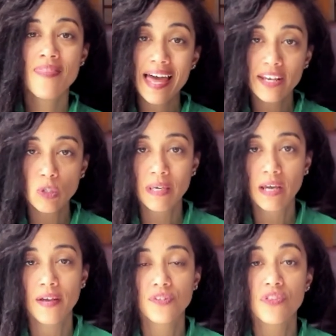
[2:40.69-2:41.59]
that is
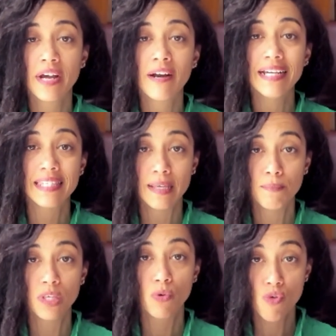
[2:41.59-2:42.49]
because there is
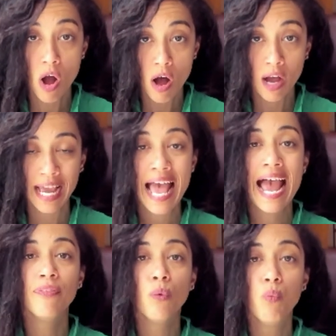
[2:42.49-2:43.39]
something wrong
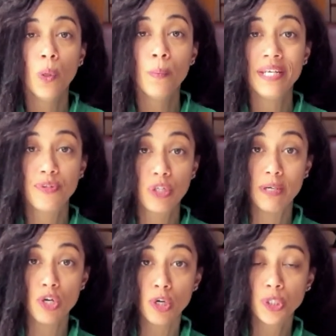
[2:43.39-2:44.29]
and the womb needs to
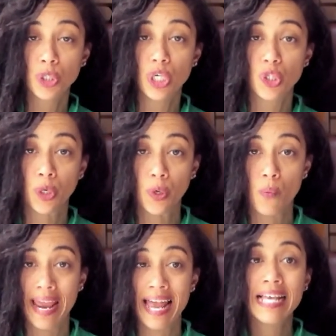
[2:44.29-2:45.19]
be nurtured in a certain
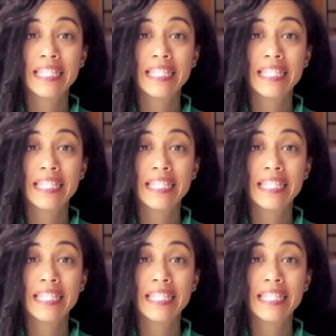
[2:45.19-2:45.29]
way.